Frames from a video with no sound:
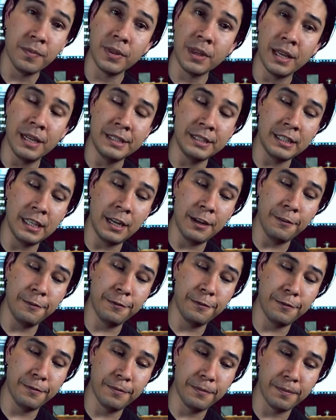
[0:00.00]
Instead of,
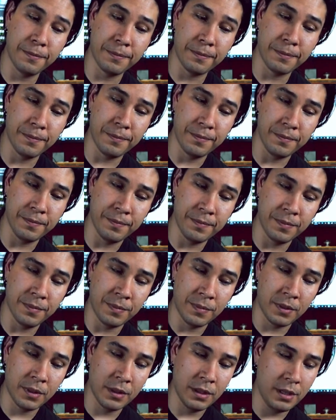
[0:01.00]

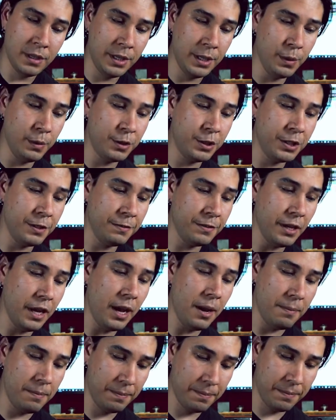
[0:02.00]
you would shift up.